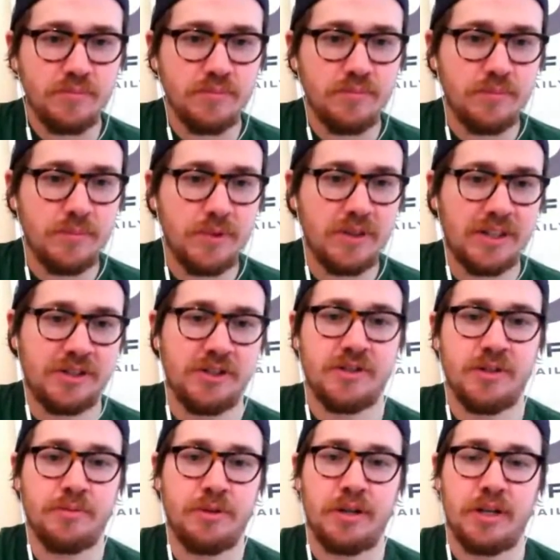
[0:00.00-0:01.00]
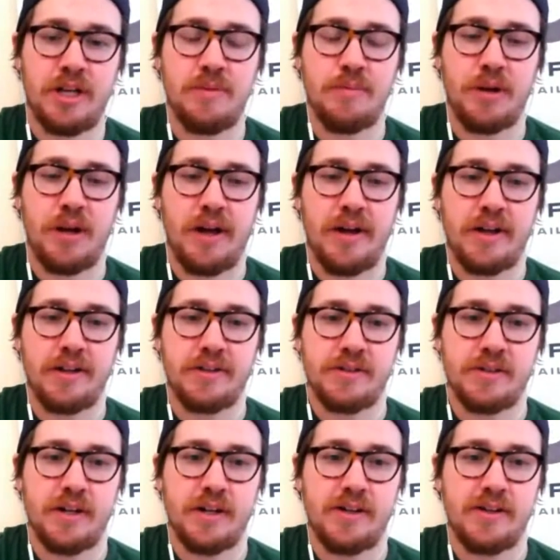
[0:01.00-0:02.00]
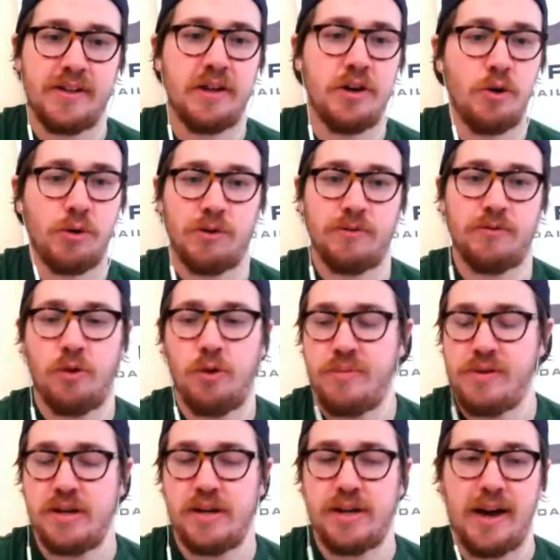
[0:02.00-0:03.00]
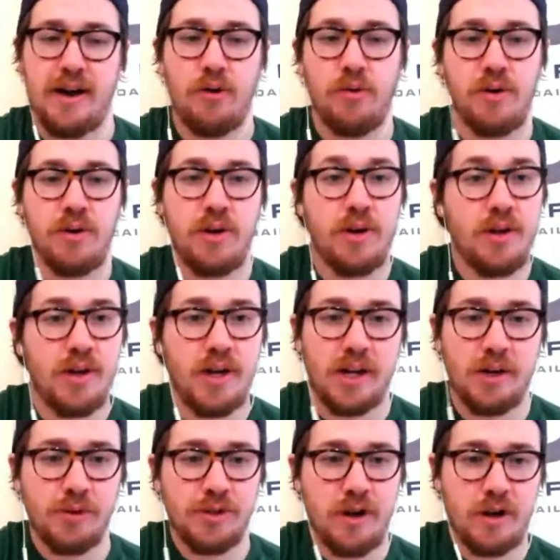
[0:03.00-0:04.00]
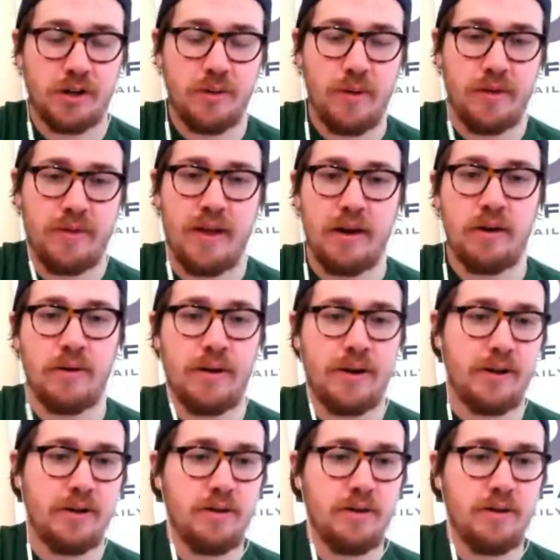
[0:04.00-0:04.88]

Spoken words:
That's just something to keep an eye on tonight. And then Okafor being out. We talked about that already.